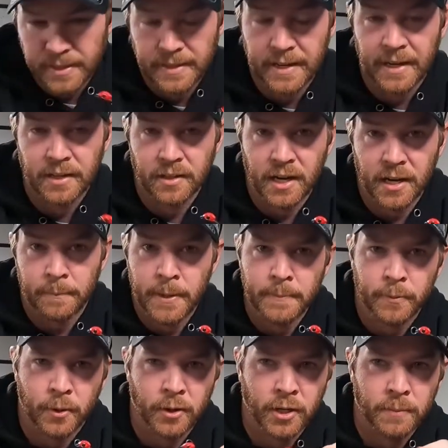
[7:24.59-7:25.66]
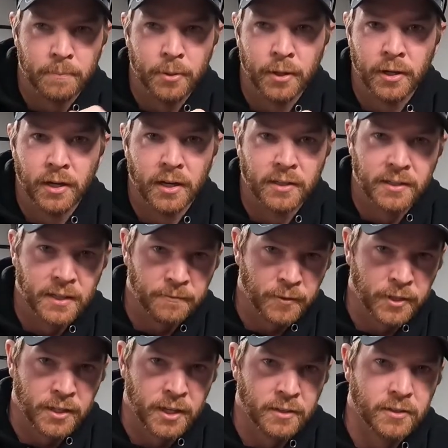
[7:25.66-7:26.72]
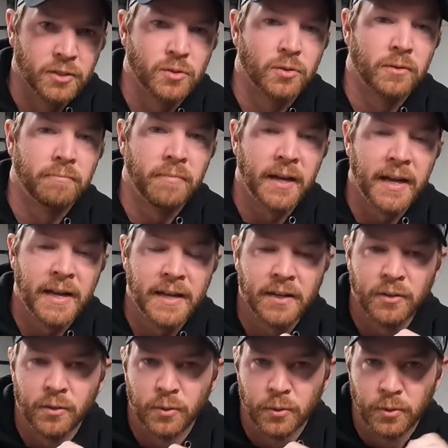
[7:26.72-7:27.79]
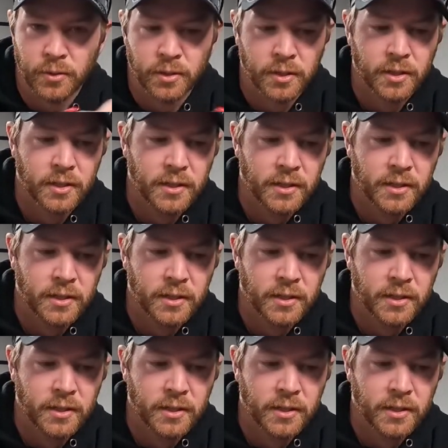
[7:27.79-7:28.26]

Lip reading: Now, a lot of people already put a different color swim bait, or